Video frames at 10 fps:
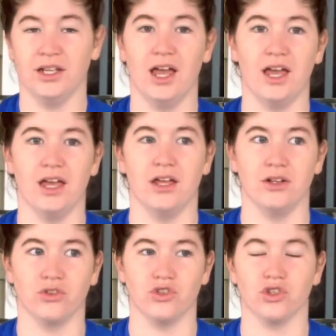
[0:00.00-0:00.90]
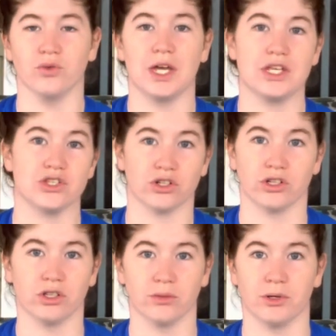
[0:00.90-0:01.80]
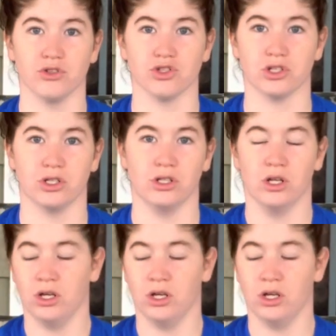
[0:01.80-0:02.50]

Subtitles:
and do a circular motion